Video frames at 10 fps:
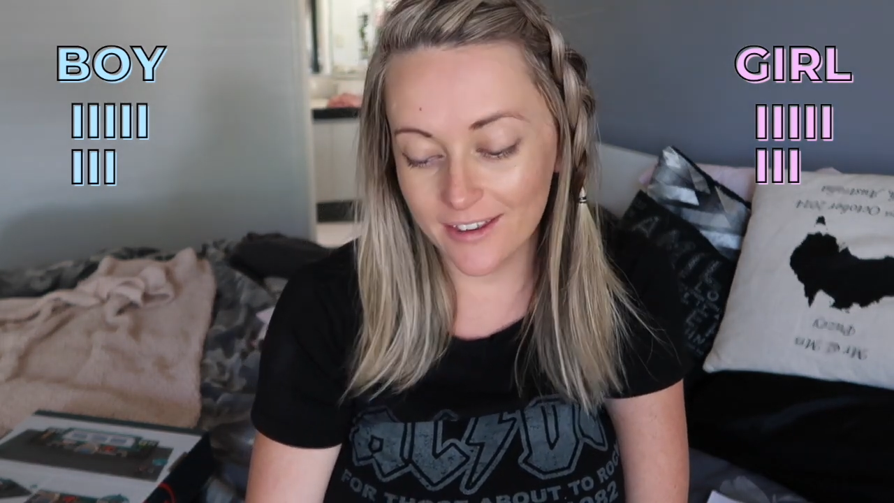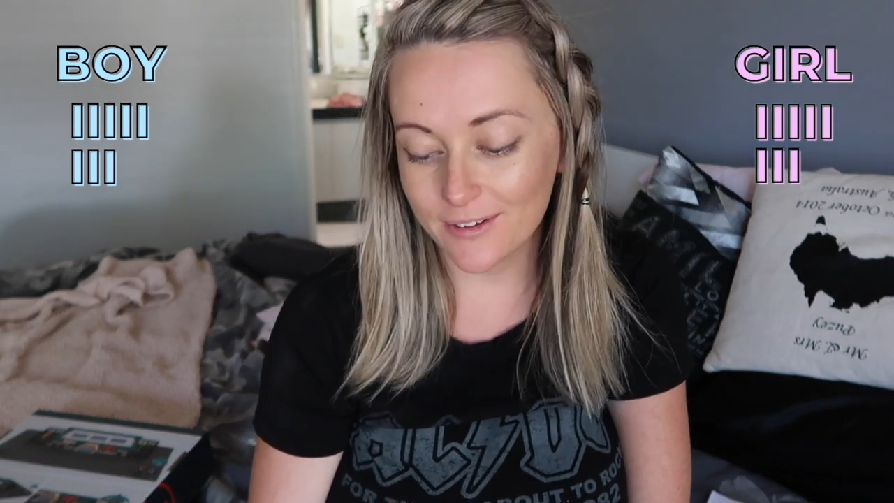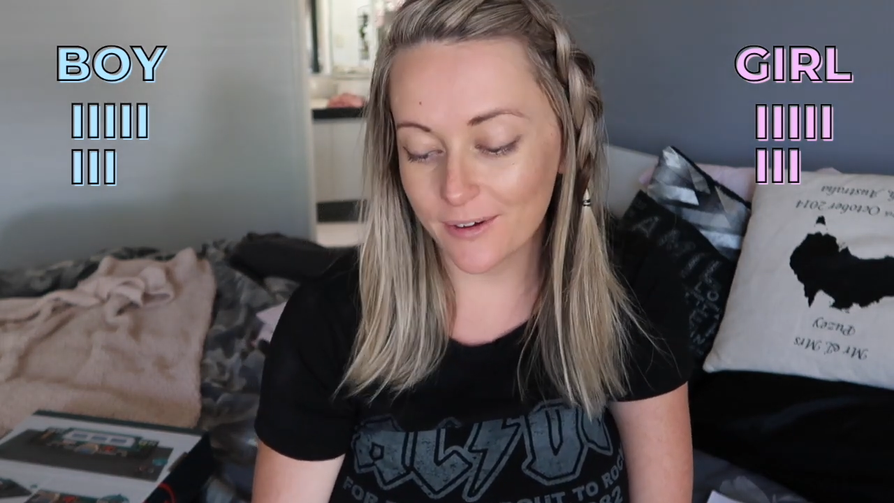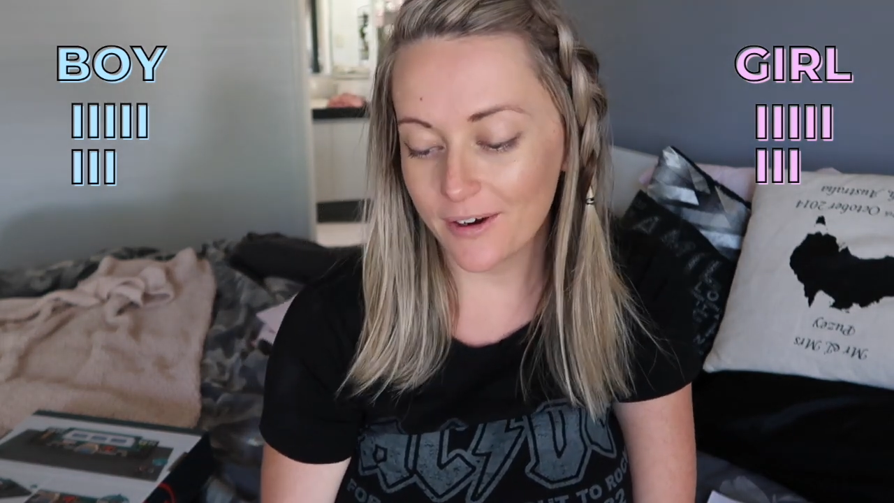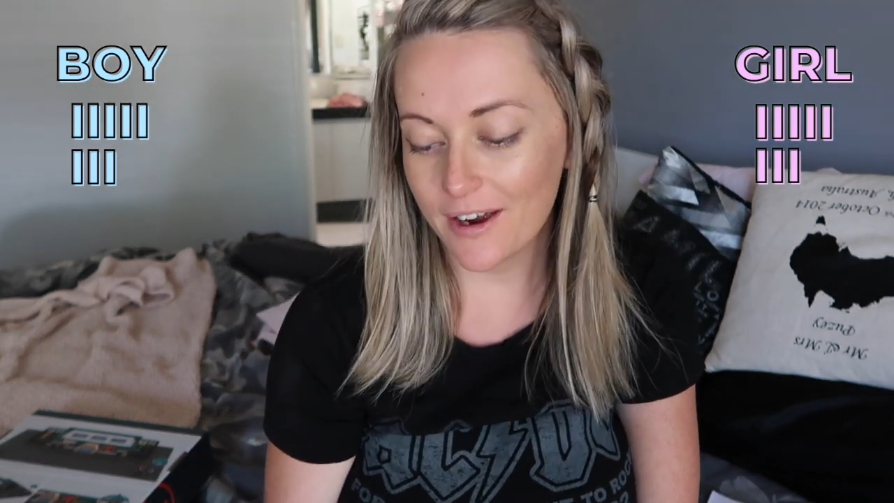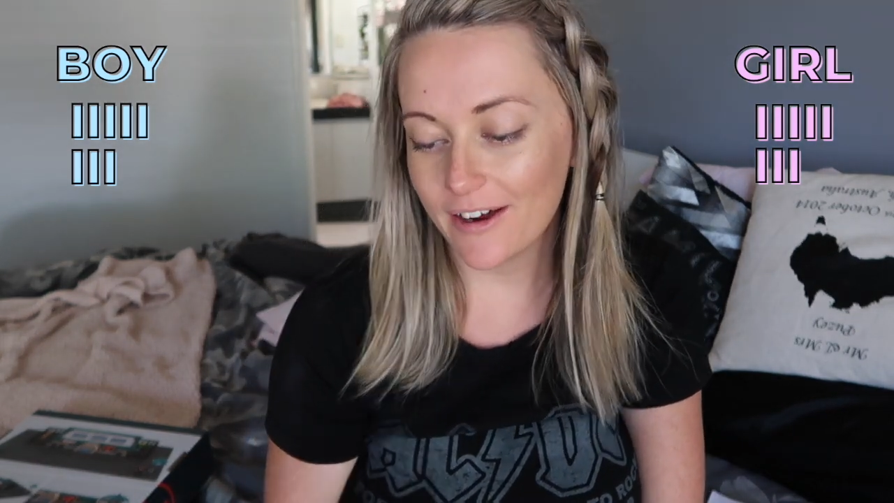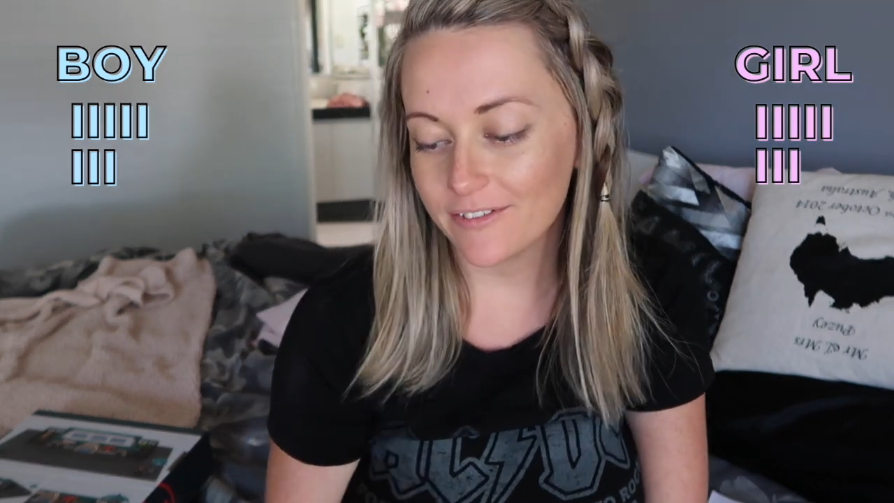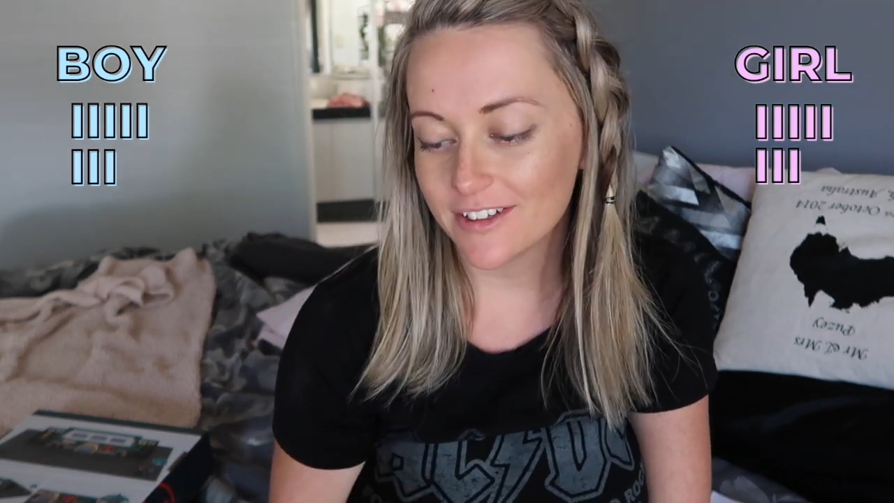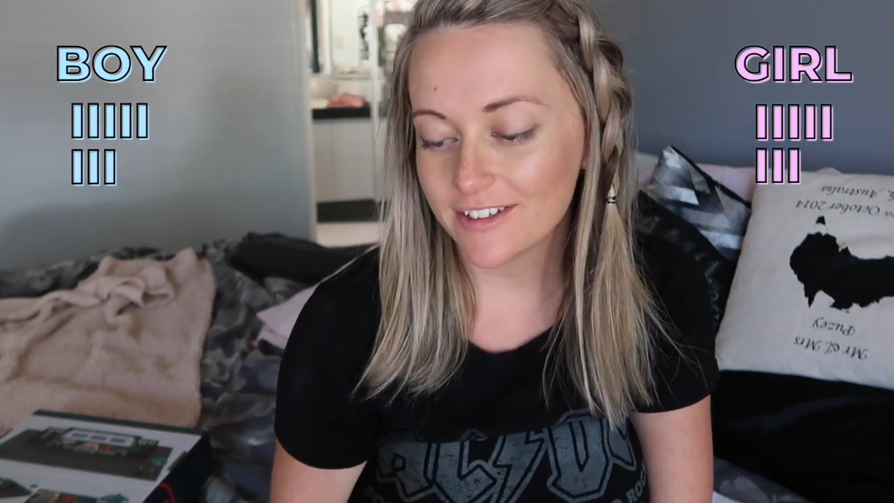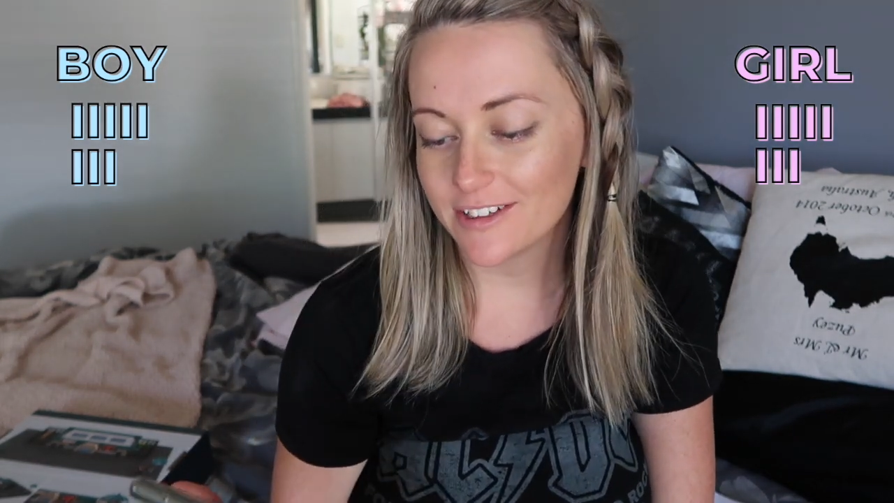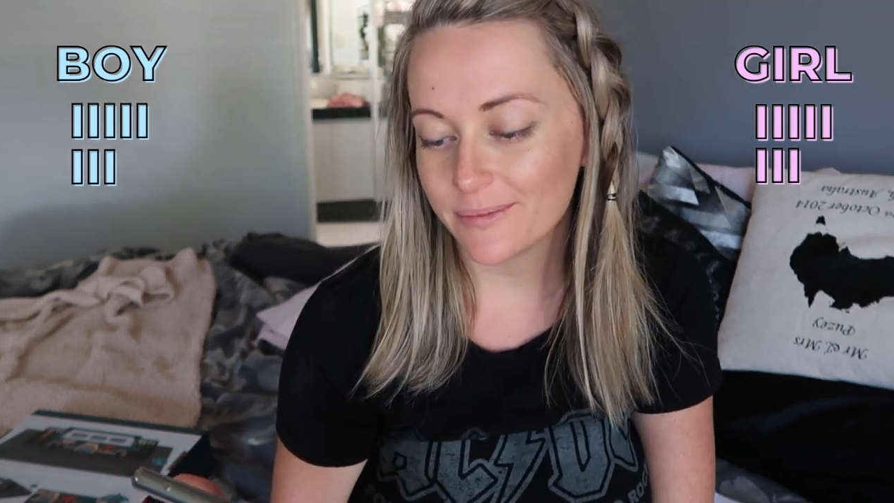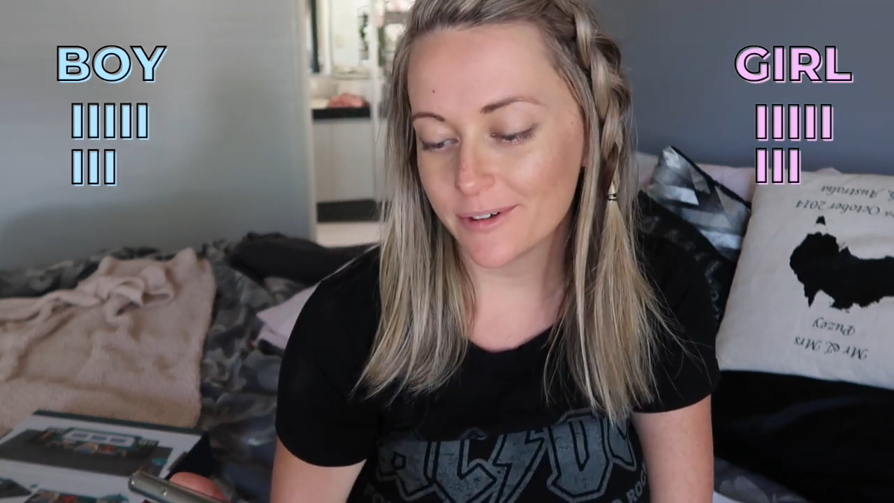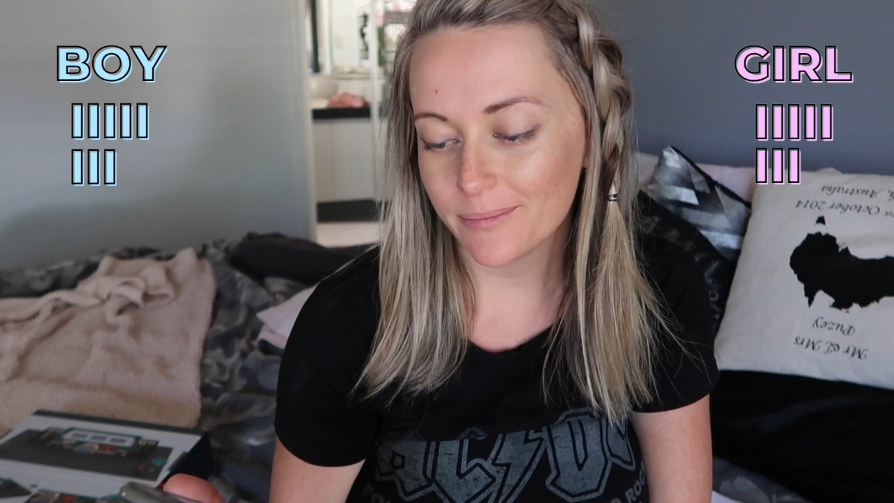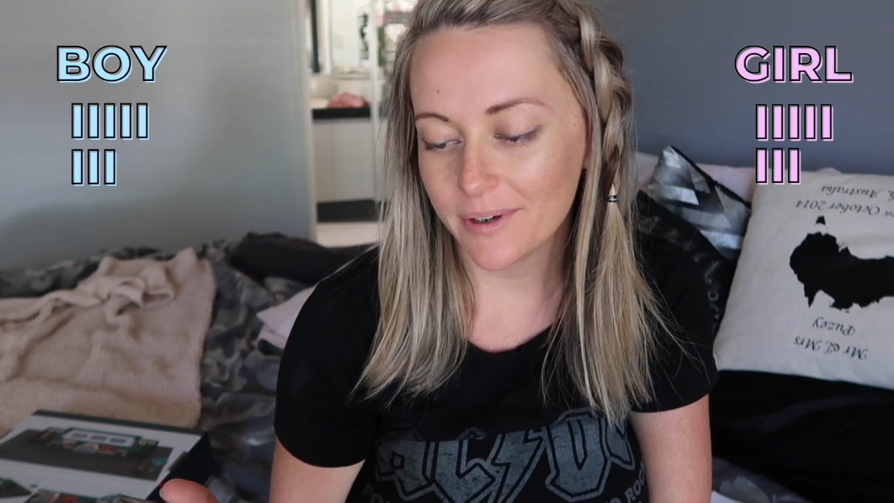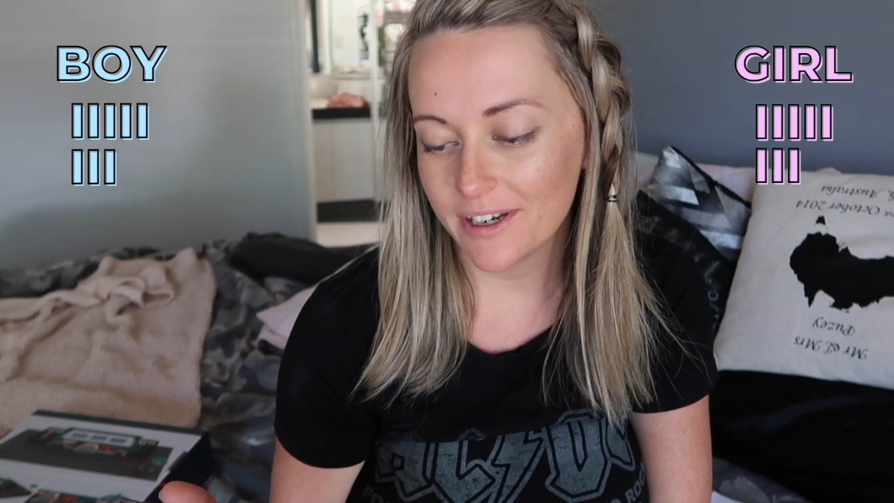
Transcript: So I've just jumped on